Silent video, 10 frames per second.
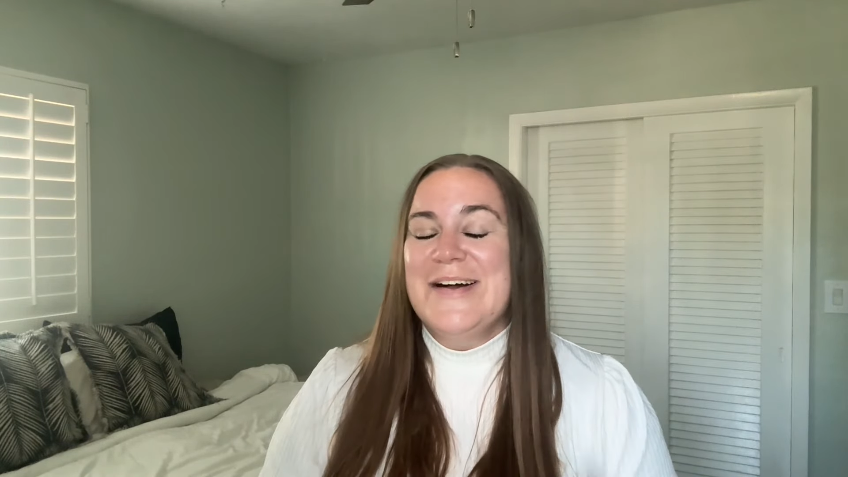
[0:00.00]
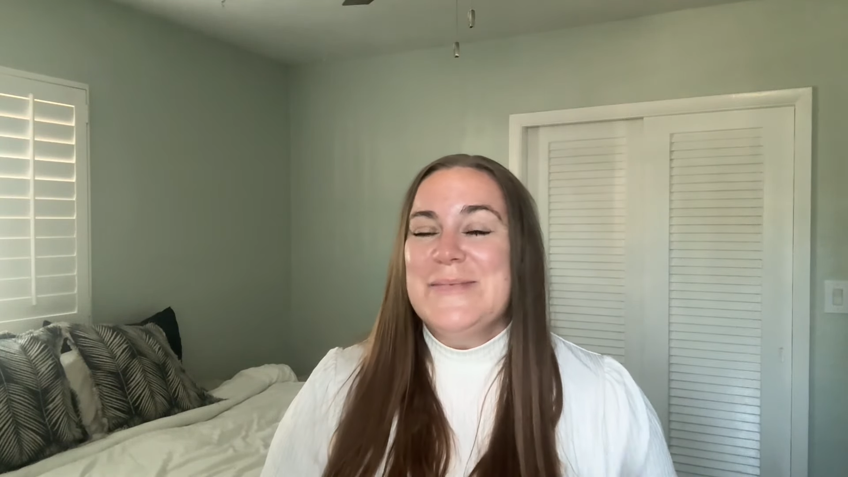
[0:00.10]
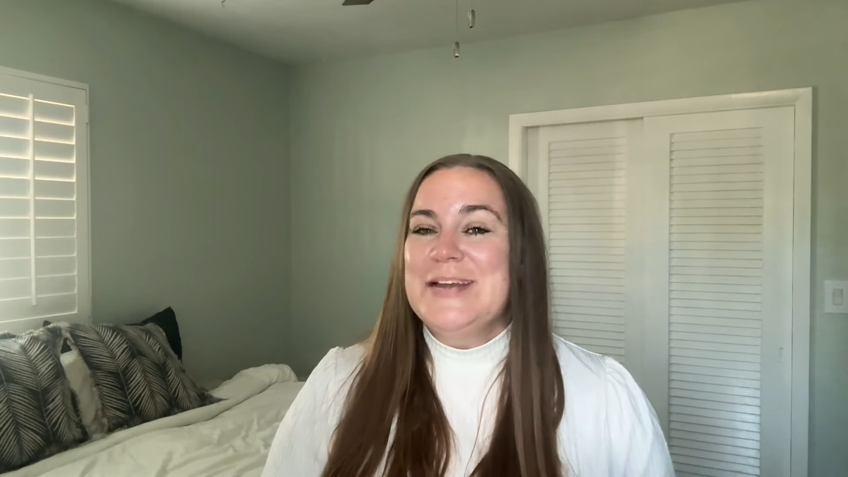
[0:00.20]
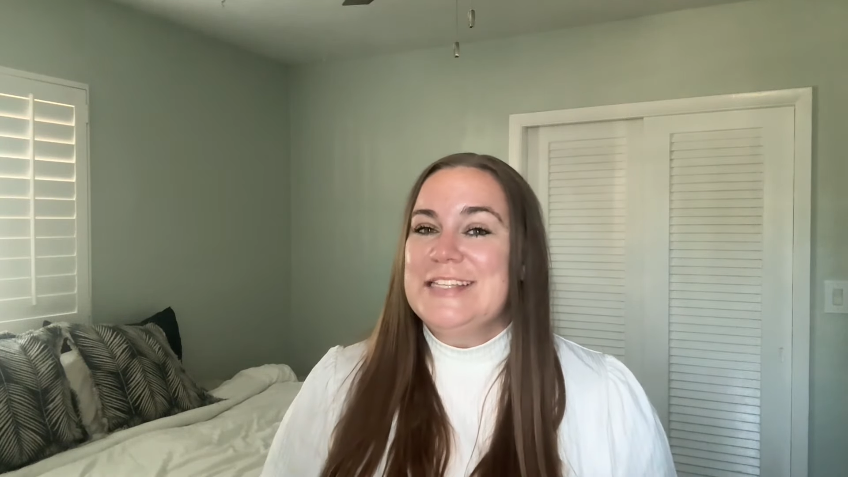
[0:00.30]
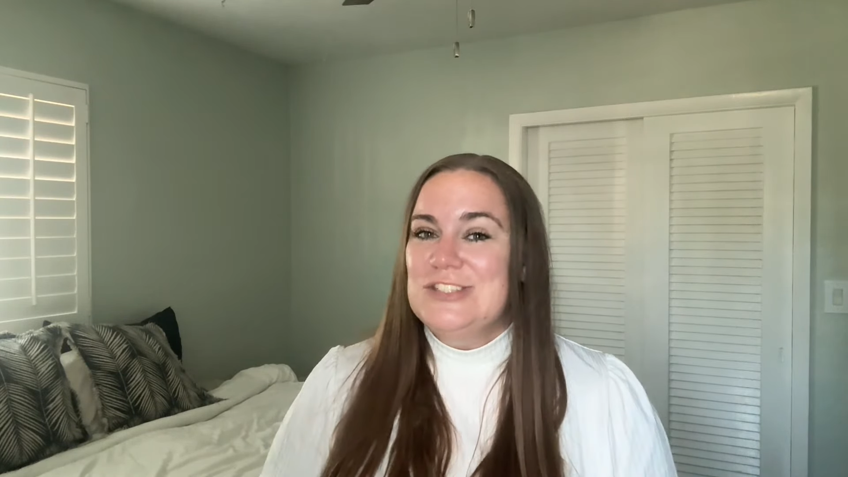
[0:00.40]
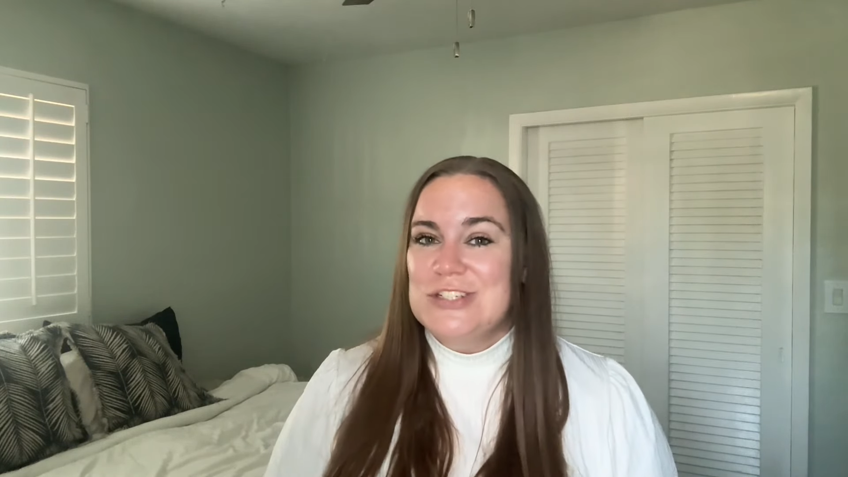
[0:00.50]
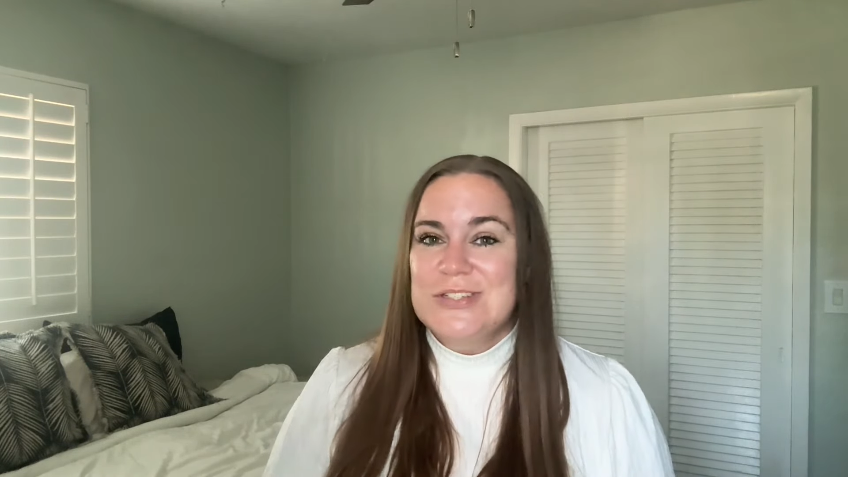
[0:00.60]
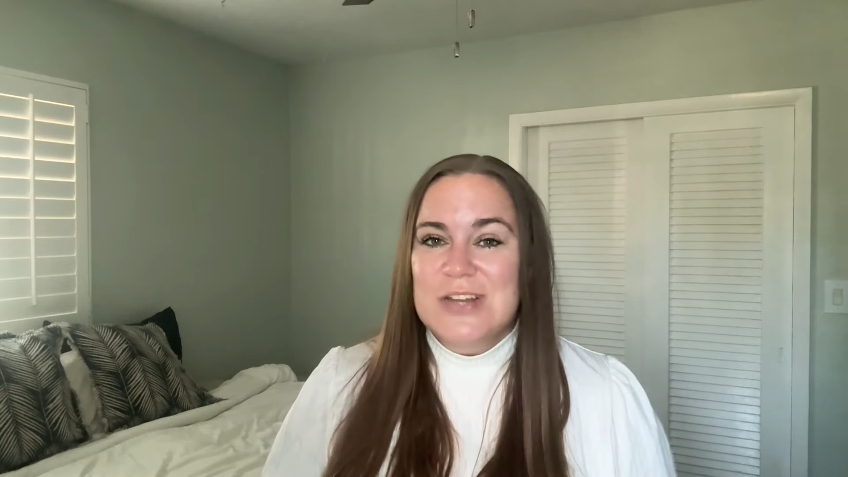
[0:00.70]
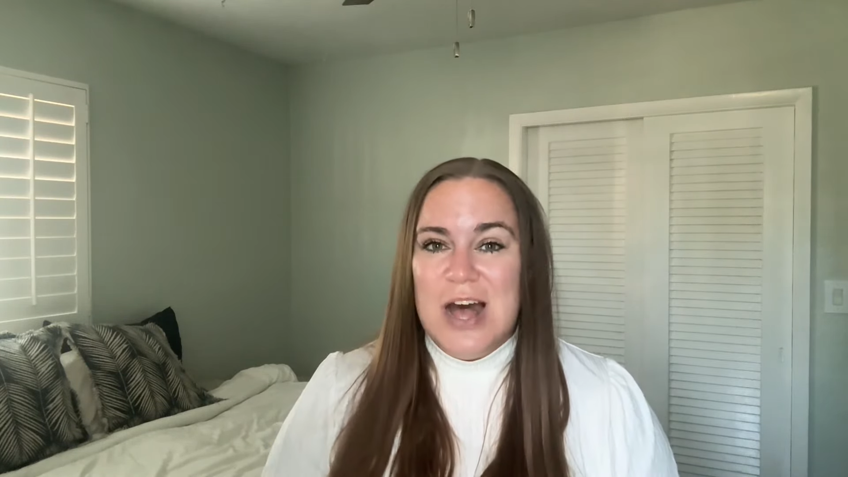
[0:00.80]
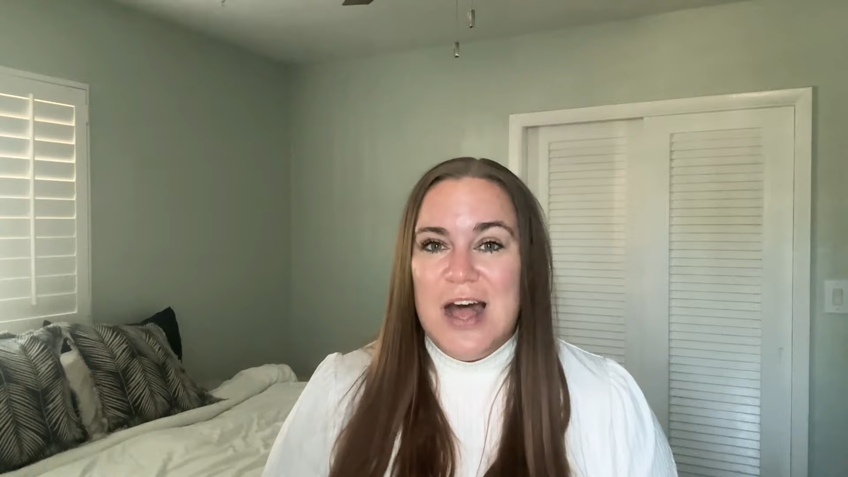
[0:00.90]
it's
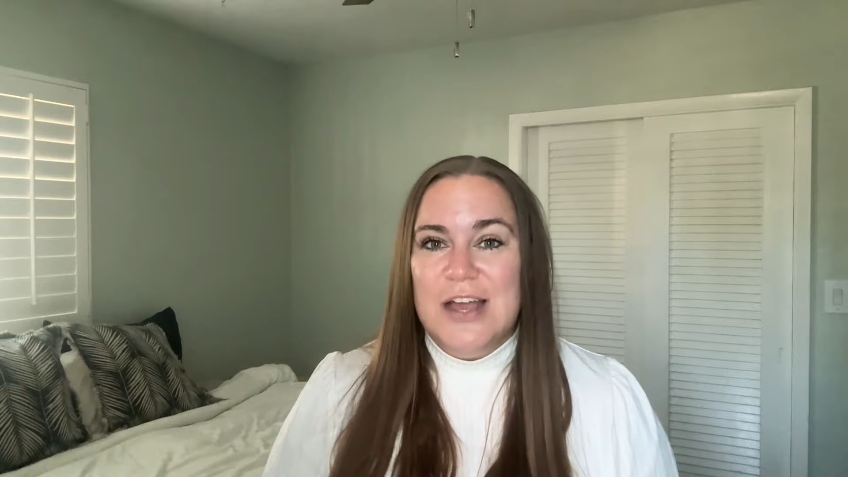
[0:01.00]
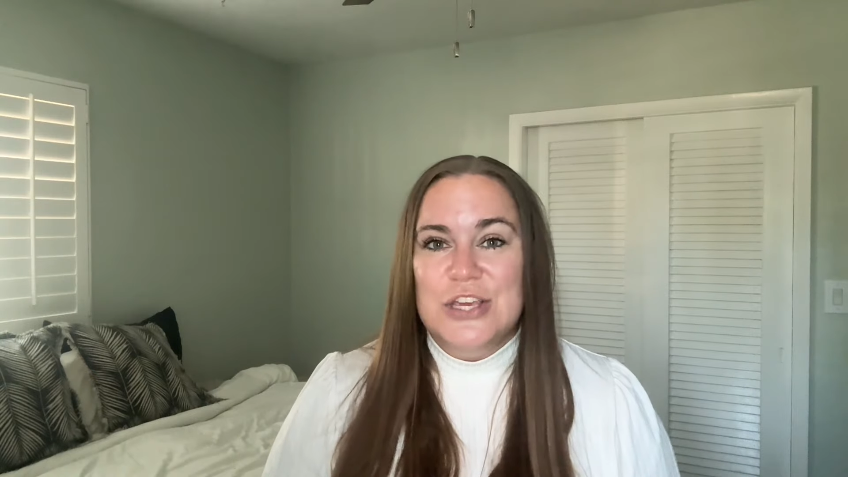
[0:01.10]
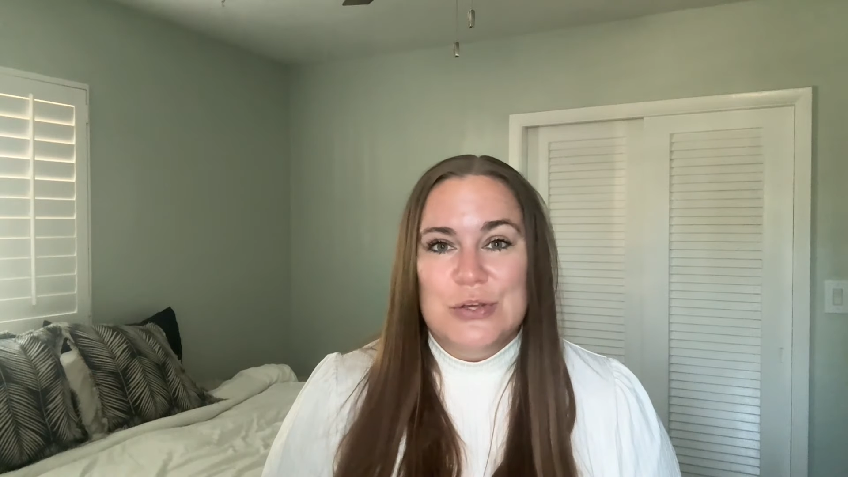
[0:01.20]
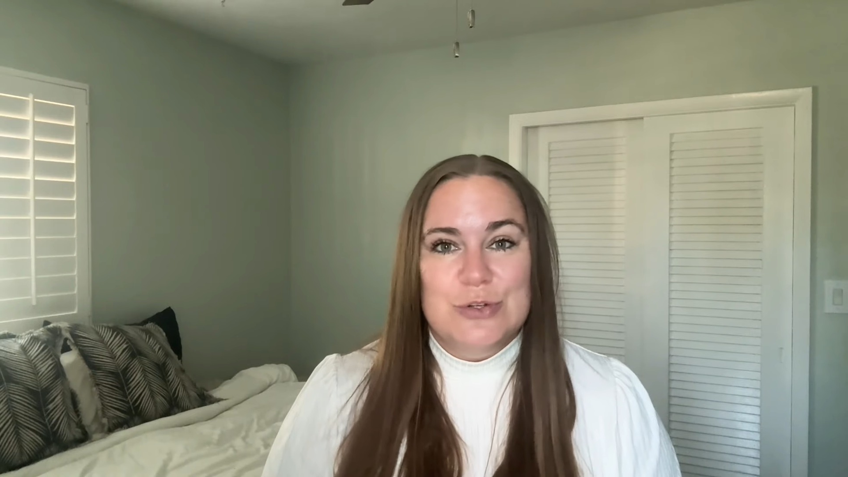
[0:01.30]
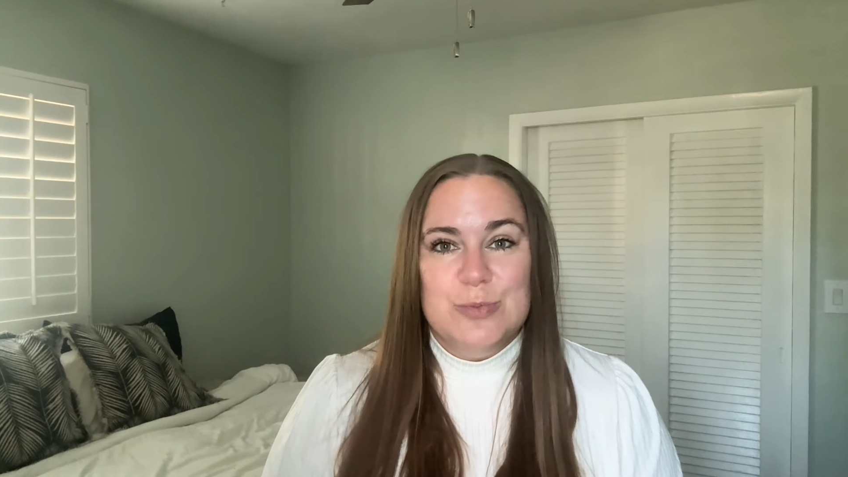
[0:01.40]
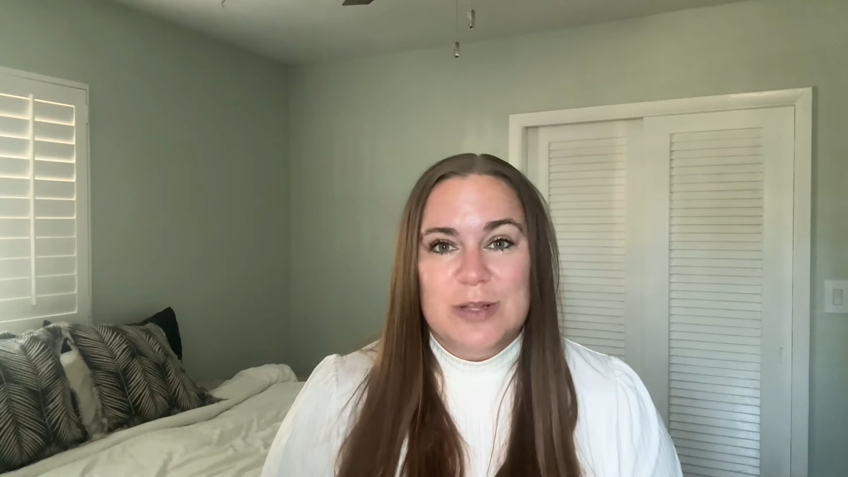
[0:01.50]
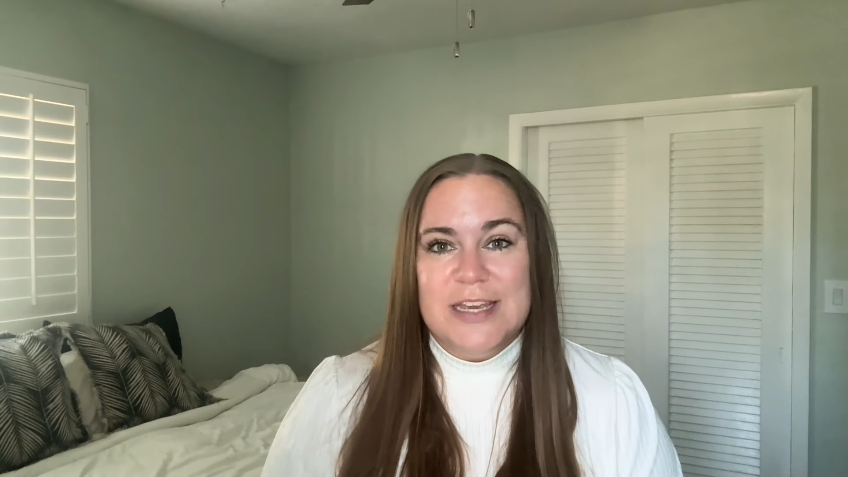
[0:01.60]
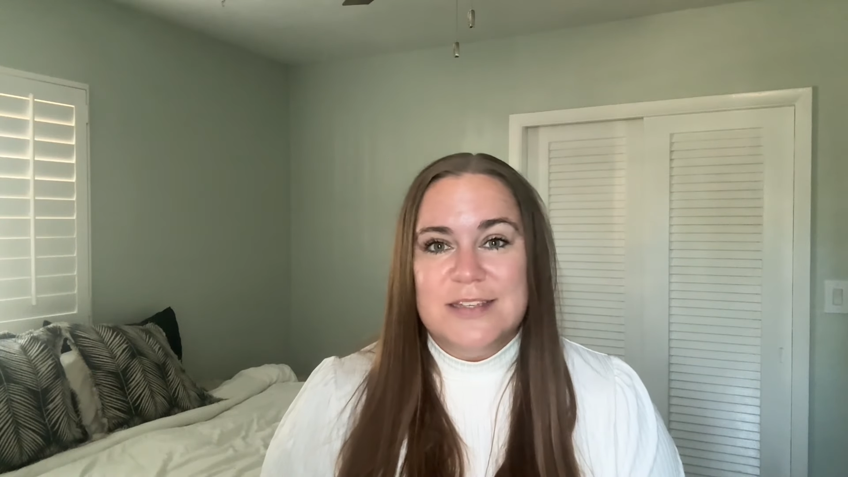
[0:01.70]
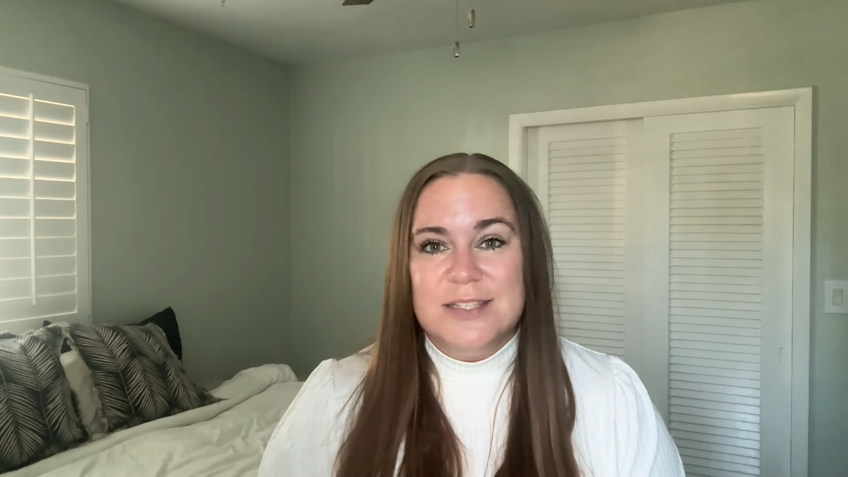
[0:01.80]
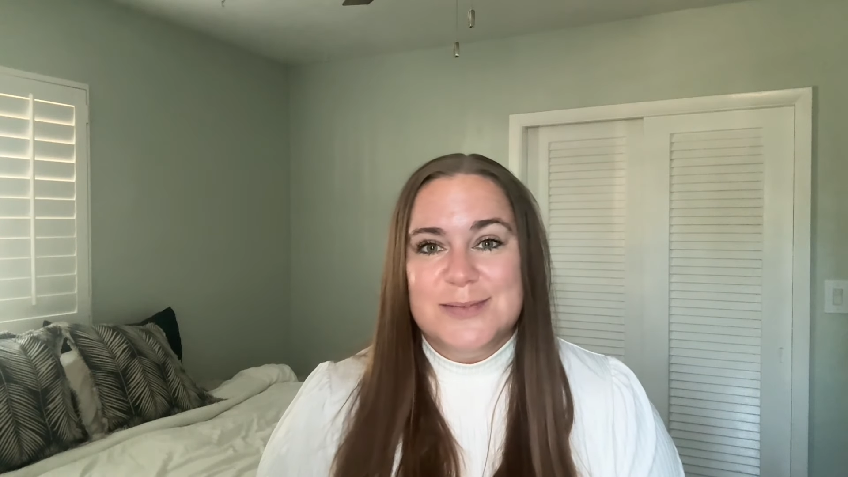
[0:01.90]
just not a huge
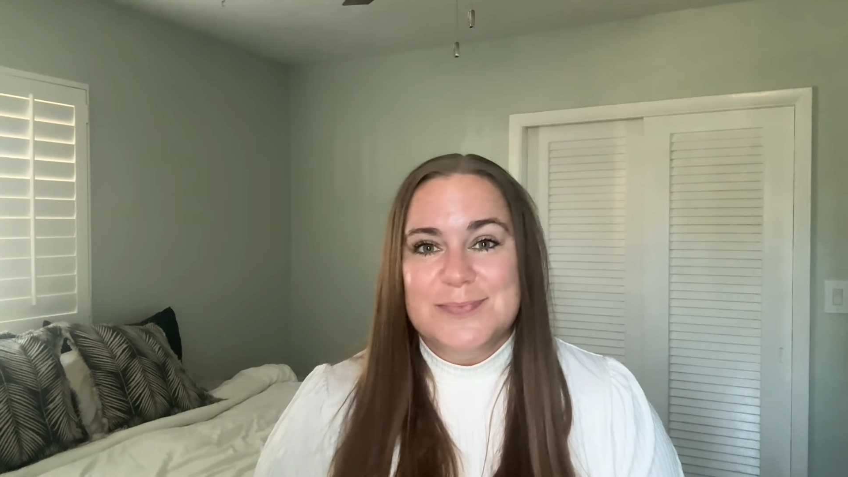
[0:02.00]
place.